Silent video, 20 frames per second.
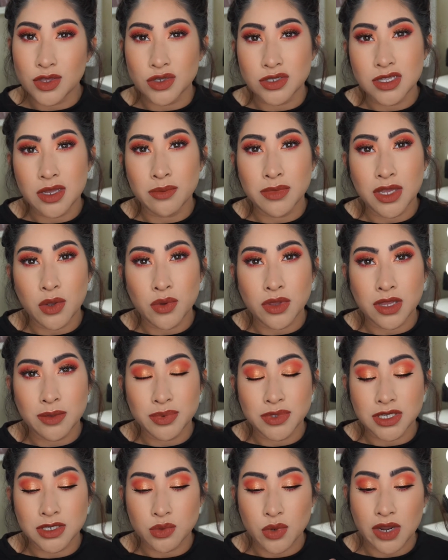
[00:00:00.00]
There's some liquid
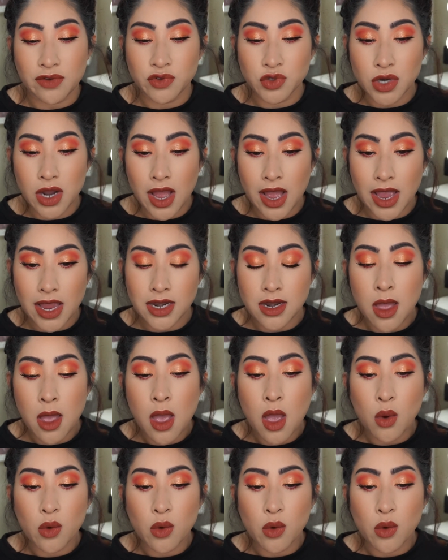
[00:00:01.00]
lipsticks where I've tried